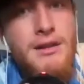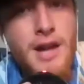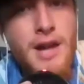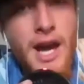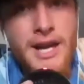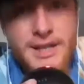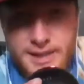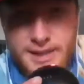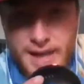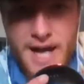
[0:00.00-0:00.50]

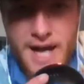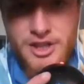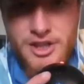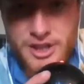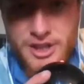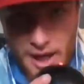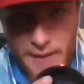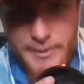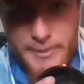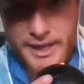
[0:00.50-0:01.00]
He's actually
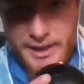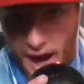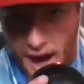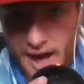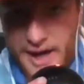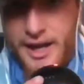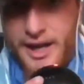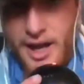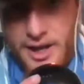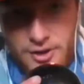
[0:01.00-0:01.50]
coming and
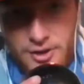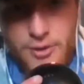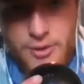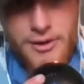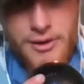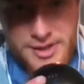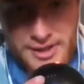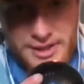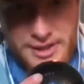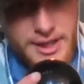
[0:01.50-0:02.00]
knocking on
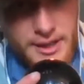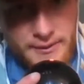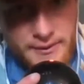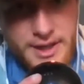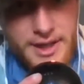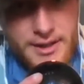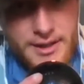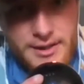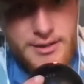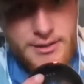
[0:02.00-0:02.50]
doors and
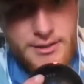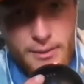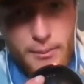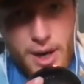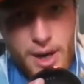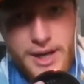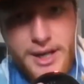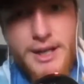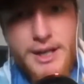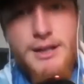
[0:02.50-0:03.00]
giving the
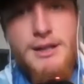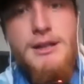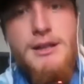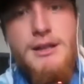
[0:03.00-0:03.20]
money.